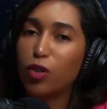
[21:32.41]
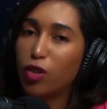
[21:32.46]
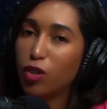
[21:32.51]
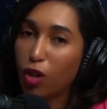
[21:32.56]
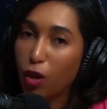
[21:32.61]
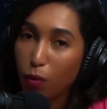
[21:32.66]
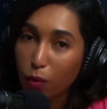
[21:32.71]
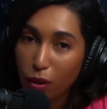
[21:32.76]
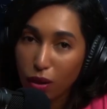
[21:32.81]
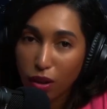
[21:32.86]
you
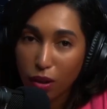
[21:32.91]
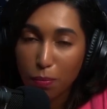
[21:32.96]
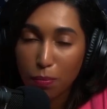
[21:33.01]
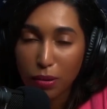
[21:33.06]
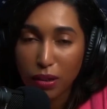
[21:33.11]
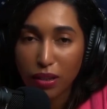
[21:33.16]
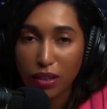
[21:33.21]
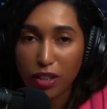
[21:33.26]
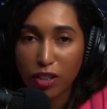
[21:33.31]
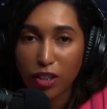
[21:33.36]
know what the
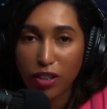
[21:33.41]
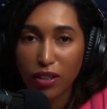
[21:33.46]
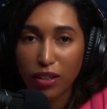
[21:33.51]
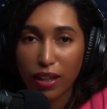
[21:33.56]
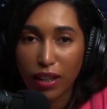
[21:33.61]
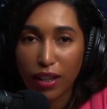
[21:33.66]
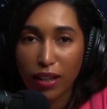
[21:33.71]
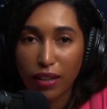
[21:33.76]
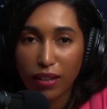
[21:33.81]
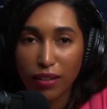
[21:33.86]
position
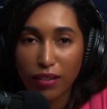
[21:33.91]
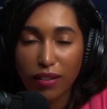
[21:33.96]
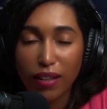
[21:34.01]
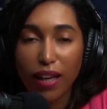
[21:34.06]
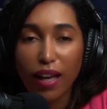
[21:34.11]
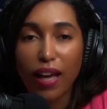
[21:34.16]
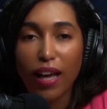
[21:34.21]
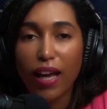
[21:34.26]
is,